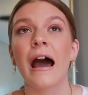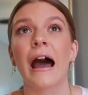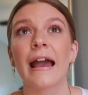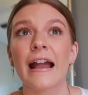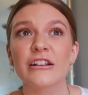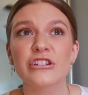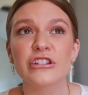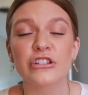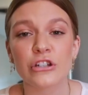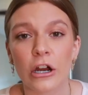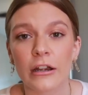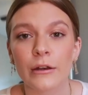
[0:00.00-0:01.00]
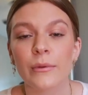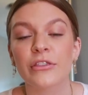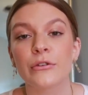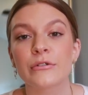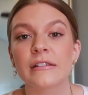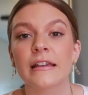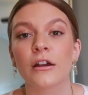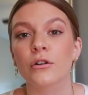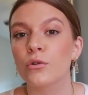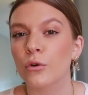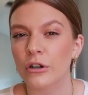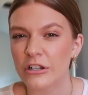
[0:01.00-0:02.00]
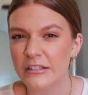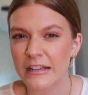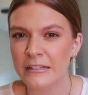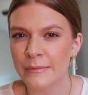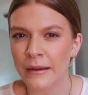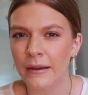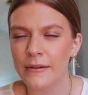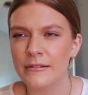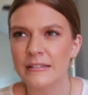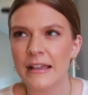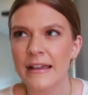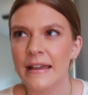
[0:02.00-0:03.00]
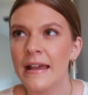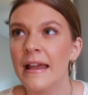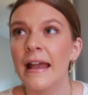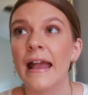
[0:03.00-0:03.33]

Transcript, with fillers: I actually started with using a quarter size amount, I would say,